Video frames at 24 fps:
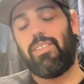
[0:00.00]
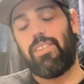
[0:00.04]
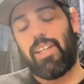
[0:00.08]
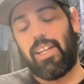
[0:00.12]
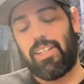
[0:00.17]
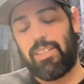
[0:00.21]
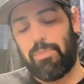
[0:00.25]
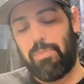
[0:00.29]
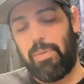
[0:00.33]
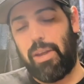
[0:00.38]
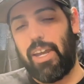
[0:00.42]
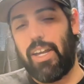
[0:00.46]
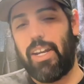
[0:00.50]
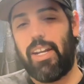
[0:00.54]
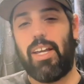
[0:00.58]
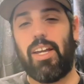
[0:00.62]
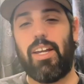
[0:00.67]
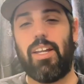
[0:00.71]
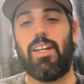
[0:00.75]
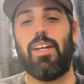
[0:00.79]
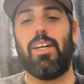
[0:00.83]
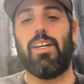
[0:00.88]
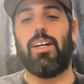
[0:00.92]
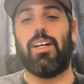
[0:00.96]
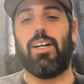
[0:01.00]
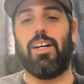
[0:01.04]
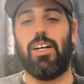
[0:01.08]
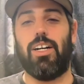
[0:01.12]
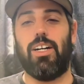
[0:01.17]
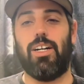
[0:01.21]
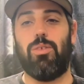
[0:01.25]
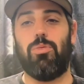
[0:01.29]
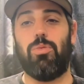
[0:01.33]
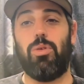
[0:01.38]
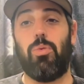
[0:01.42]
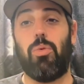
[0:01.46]
That's a band-aid.
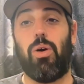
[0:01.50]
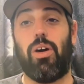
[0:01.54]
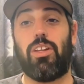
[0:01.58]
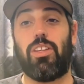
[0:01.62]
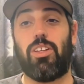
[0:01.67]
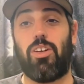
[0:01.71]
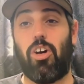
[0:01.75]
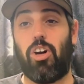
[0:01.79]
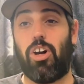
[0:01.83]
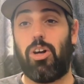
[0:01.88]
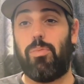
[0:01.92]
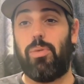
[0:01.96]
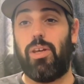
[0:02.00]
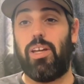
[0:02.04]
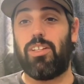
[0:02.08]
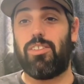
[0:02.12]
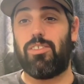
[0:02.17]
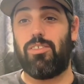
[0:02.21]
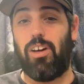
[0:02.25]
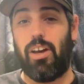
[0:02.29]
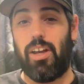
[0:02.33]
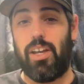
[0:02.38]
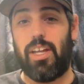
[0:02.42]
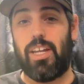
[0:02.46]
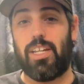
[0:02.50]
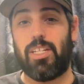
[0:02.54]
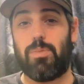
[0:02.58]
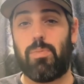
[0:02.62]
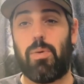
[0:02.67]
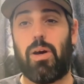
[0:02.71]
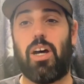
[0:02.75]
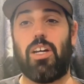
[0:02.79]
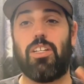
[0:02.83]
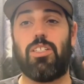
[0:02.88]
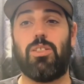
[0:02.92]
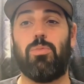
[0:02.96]
We want the car to be as light as
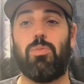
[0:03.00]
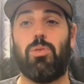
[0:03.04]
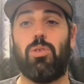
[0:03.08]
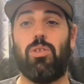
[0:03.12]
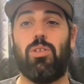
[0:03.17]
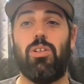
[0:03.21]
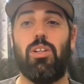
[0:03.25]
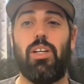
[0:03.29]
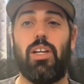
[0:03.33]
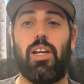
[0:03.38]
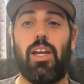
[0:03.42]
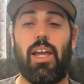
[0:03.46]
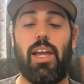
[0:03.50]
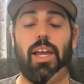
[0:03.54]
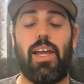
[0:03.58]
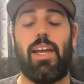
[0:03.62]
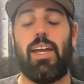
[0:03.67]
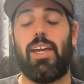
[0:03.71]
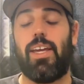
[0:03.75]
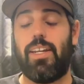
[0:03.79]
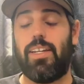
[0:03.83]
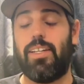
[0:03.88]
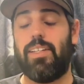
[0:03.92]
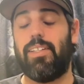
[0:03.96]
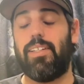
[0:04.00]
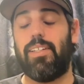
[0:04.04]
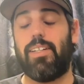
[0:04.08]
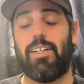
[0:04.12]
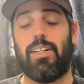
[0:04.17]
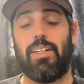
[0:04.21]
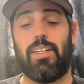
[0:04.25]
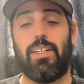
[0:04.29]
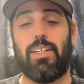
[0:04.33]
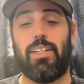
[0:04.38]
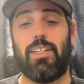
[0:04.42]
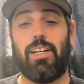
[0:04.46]
possible, and
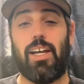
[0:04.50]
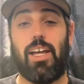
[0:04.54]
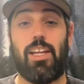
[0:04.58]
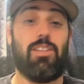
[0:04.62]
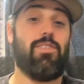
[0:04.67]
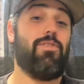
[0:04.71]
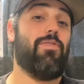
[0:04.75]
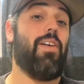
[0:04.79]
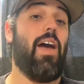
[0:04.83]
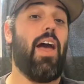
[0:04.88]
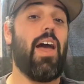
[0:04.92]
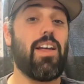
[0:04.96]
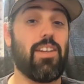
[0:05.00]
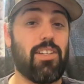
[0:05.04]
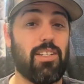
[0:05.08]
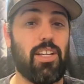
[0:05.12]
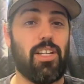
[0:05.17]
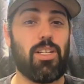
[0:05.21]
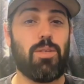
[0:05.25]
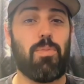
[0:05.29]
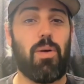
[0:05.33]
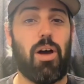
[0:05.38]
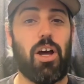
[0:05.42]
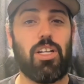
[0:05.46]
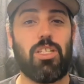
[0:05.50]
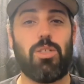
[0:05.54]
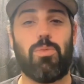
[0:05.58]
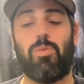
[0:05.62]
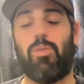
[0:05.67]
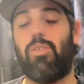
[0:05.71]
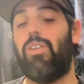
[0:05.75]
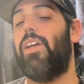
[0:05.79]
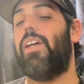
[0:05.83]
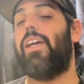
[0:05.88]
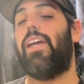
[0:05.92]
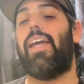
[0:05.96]
as fast as
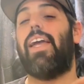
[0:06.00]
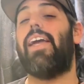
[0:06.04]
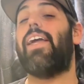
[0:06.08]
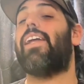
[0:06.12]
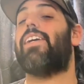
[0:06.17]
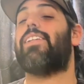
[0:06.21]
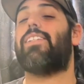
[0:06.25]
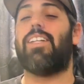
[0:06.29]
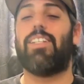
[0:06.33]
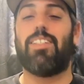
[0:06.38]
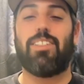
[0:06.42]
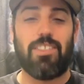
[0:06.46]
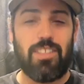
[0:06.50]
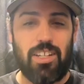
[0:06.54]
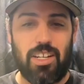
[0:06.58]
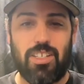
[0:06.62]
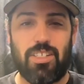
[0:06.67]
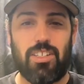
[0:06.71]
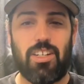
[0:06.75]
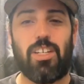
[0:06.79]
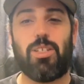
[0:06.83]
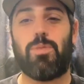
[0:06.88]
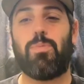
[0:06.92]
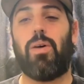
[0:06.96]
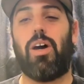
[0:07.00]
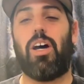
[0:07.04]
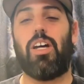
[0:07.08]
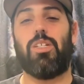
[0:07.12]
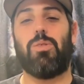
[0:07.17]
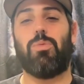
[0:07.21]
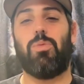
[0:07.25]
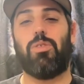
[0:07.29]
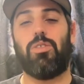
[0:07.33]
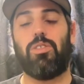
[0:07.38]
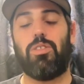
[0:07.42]
possible, and as consistent as possible.